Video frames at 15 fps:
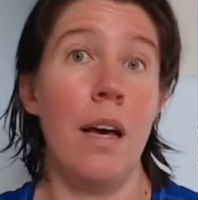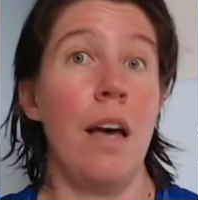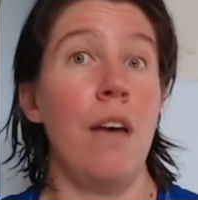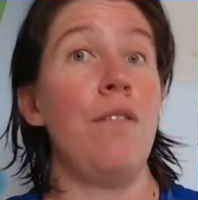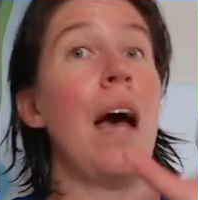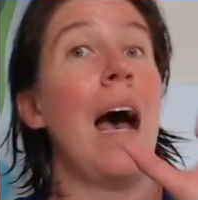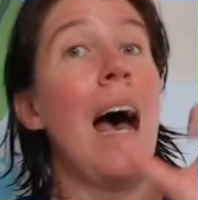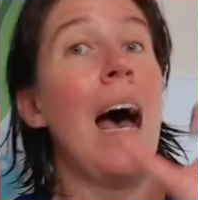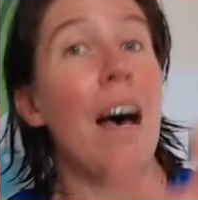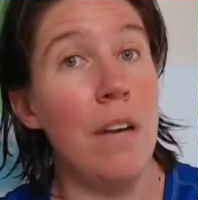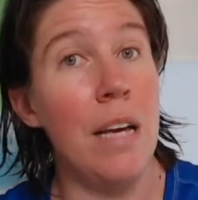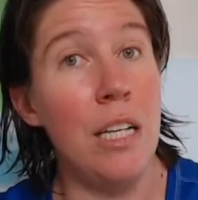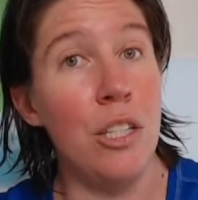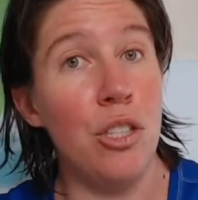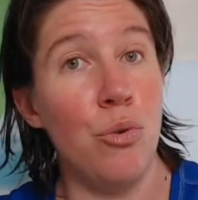if you have
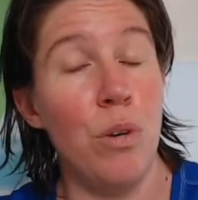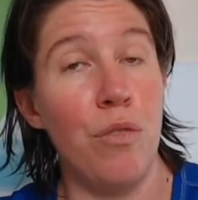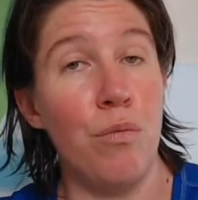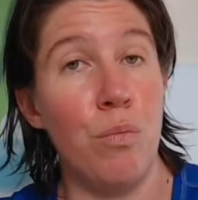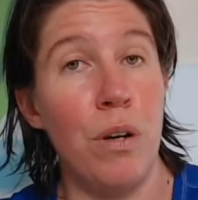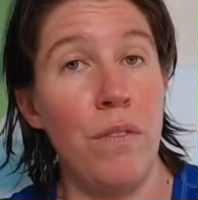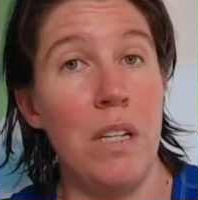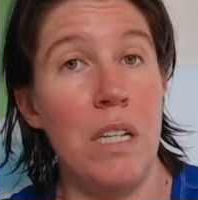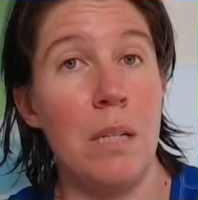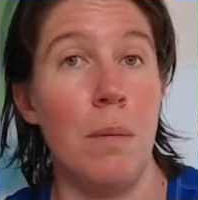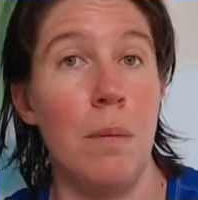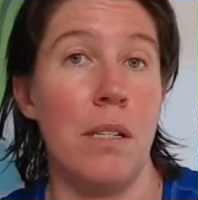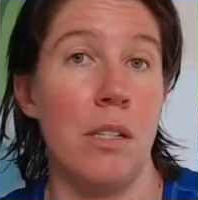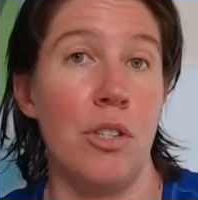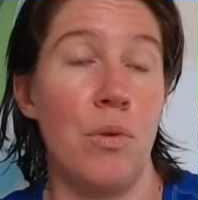a history of previous
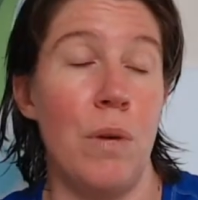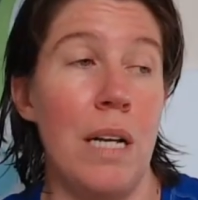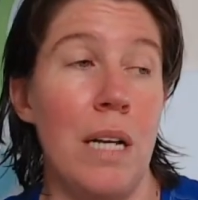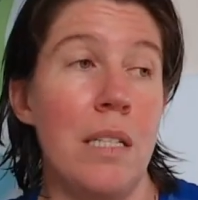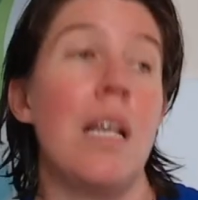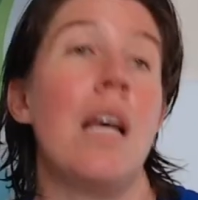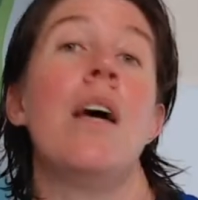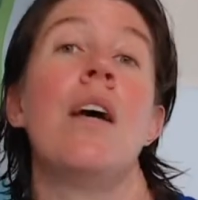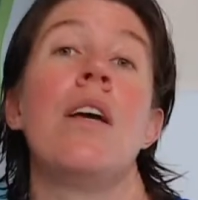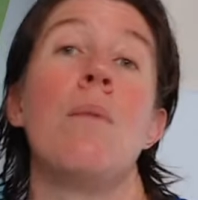muscle strains,